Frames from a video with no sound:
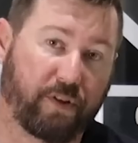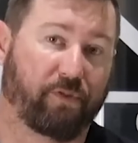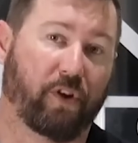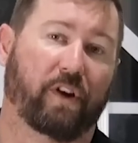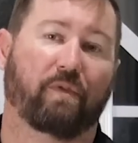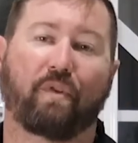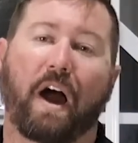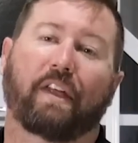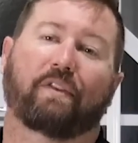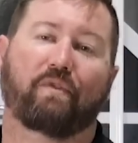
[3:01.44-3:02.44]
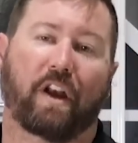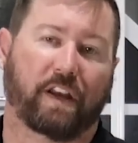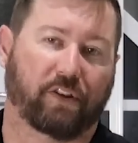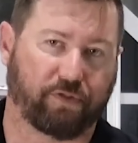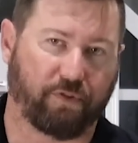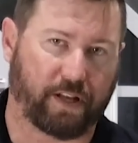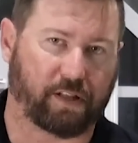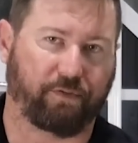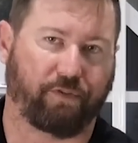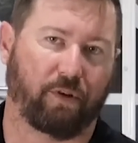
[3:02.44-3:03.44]
an inverter rather than running it
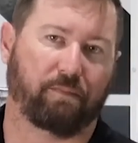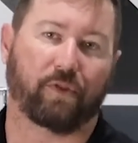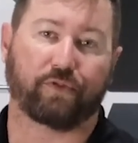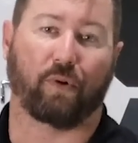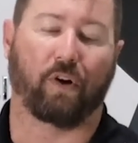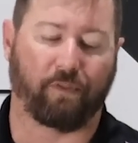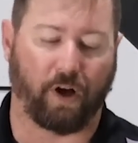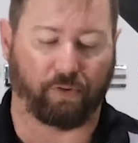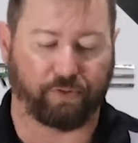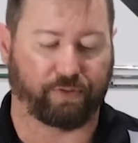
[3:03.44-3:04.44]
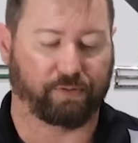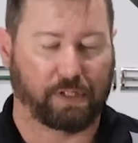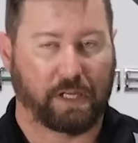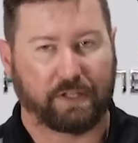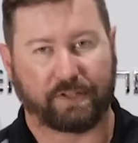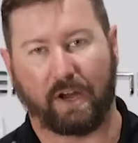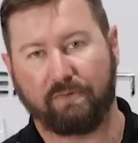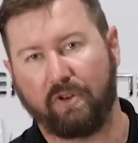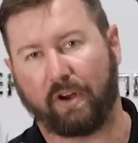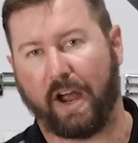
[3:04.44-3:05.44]
directly from 12 volts.
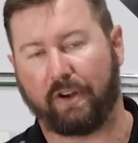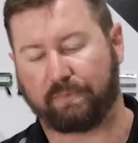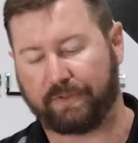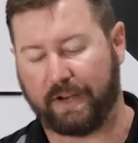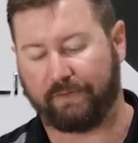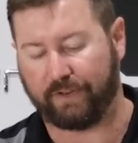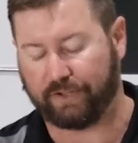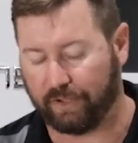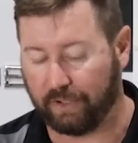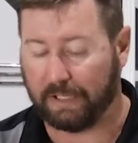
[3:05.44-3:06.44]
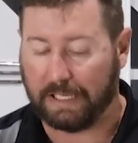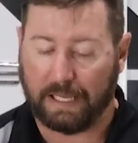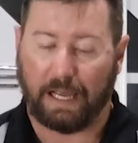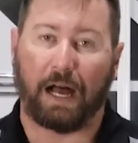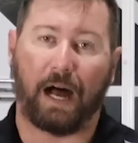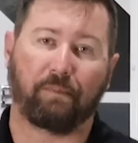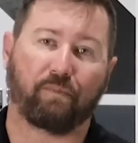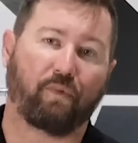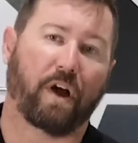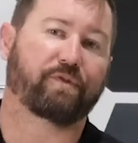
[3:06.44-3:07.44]
So not 100% efficient.
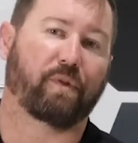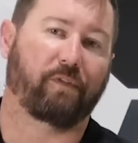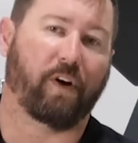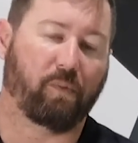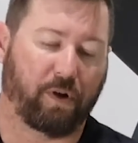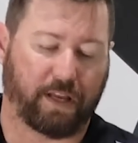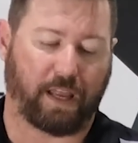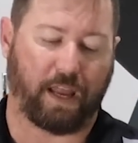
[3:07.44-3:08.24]
Run 12 volt where you